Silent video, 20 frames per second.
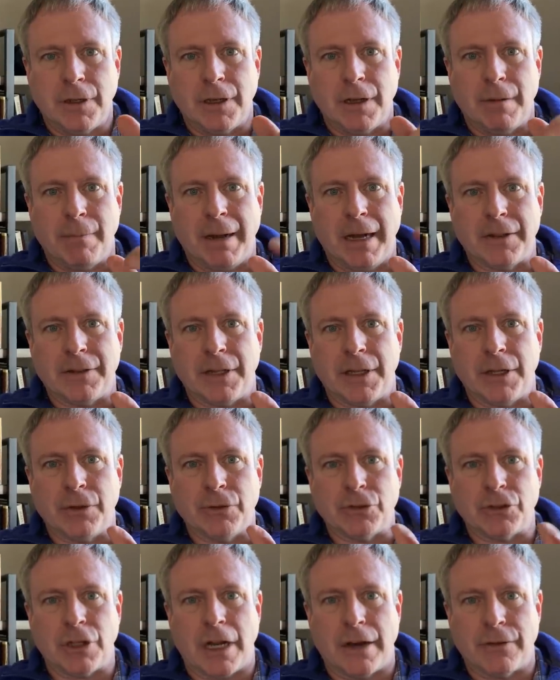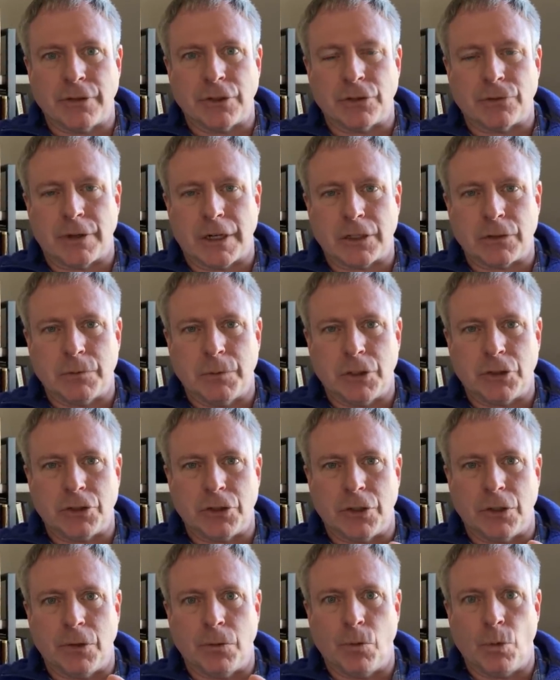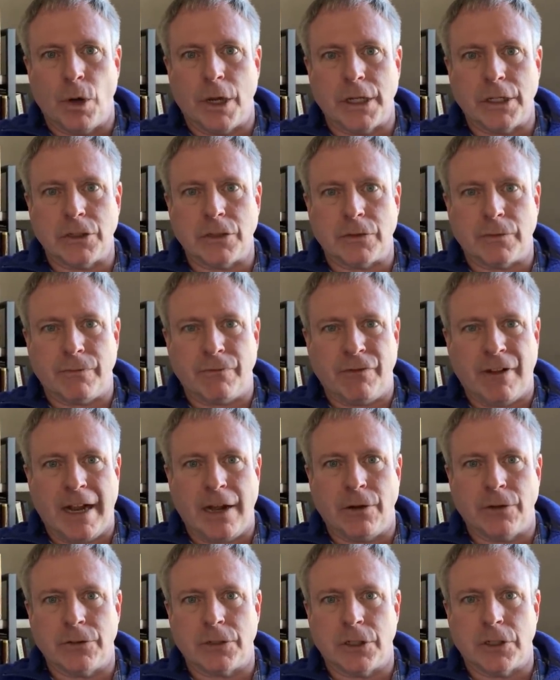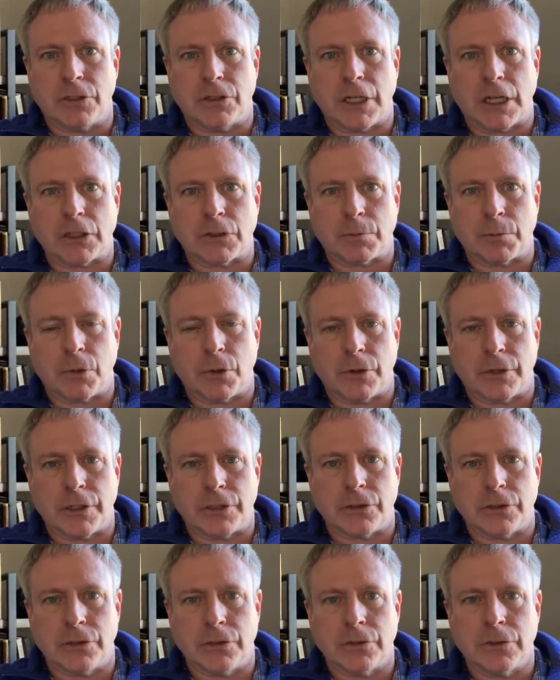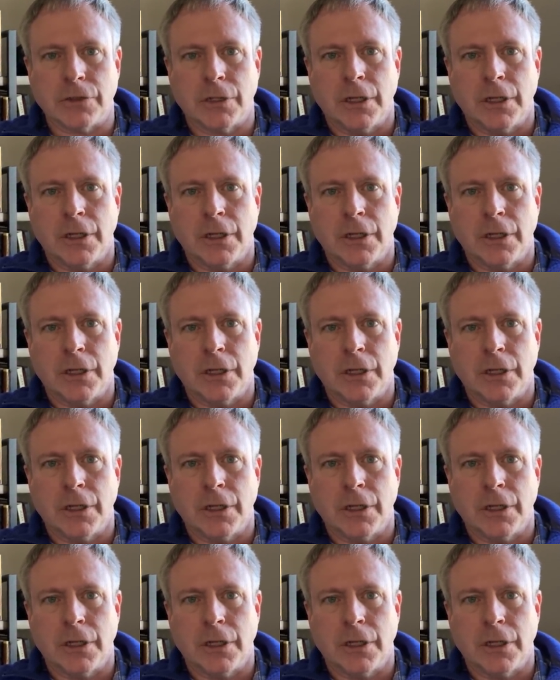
about the OSIRIS-REx mission and what it's found in its exploration.